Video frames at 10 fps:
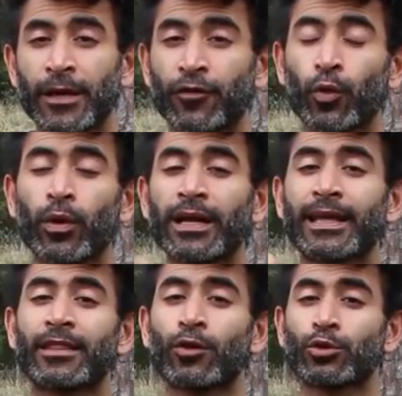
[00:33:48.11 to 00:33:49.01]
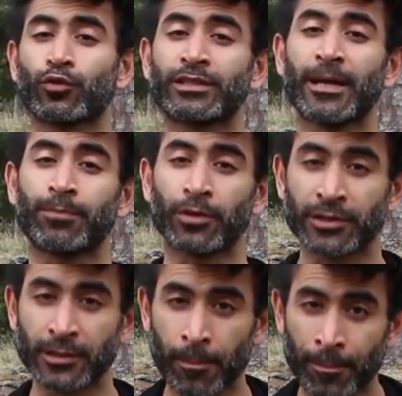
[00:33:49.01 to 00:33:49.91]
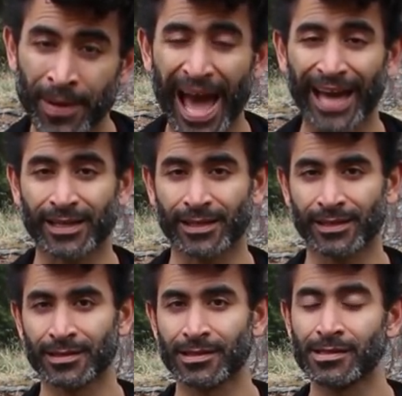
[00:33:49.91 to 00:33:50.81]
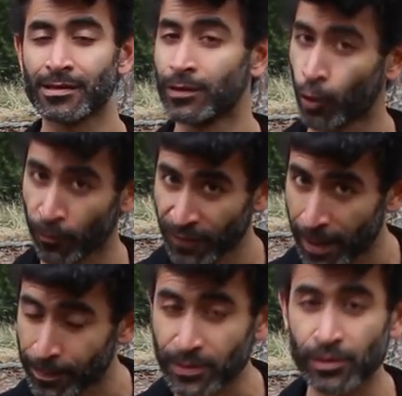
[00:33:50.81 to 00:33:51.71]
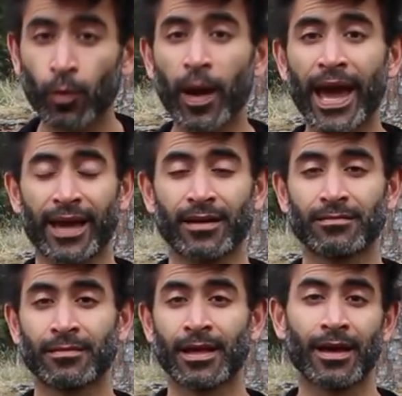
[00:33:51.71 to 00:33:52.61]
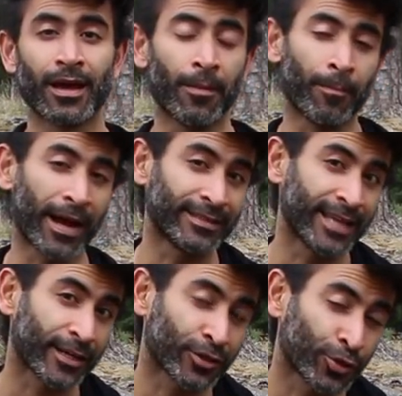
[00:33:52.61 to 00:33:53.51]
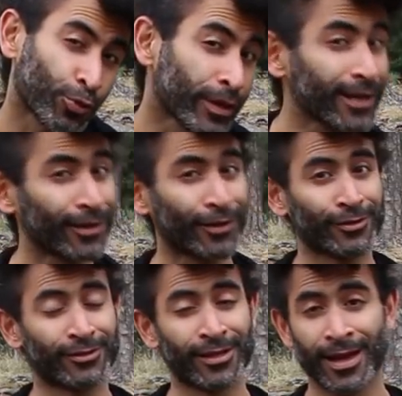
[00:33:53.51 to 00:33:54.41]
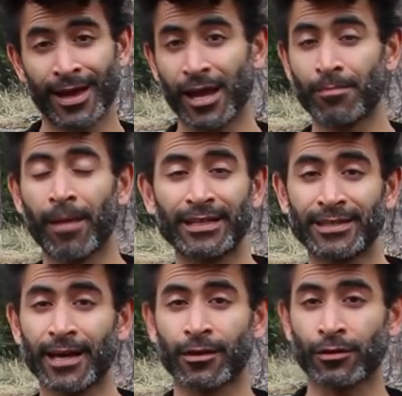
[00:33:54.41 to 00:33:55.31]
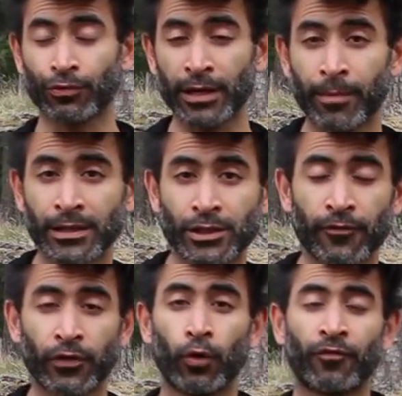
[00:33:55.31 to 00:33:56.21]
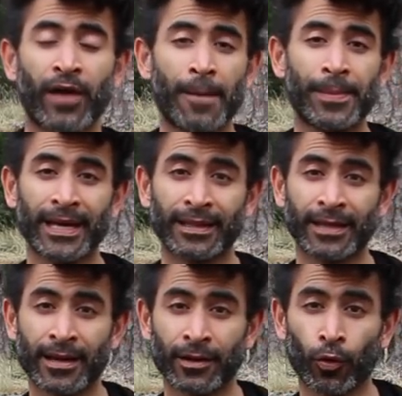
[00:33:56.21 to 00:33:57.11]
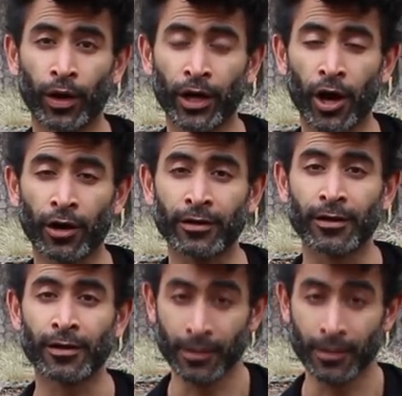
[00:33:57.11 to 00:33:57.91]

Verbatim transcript: If you want to get those receptors back, NoFap is the way. It might take two years. It might take three months of fapping, and then going on